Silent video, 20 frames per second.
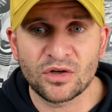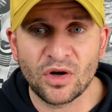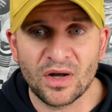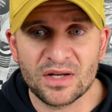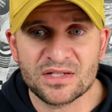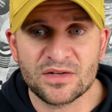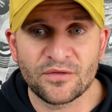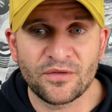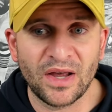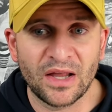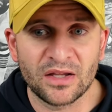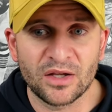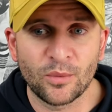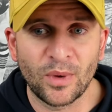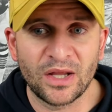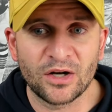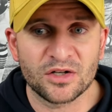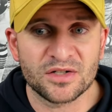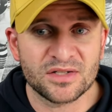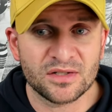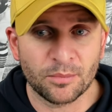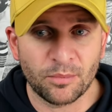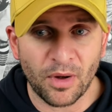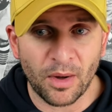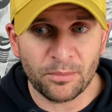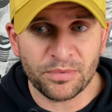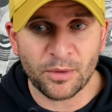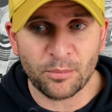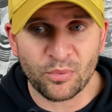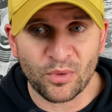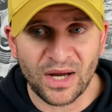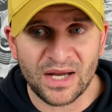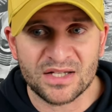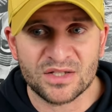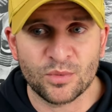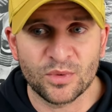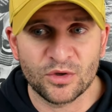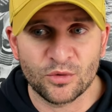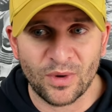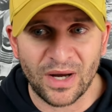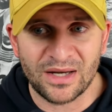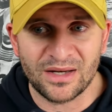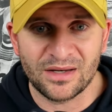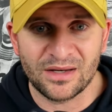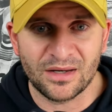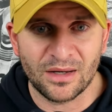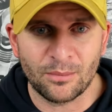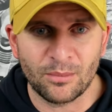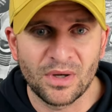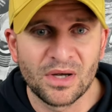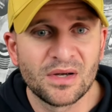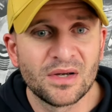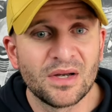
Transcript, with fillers: cause evaluators to pump the brakes when grading him.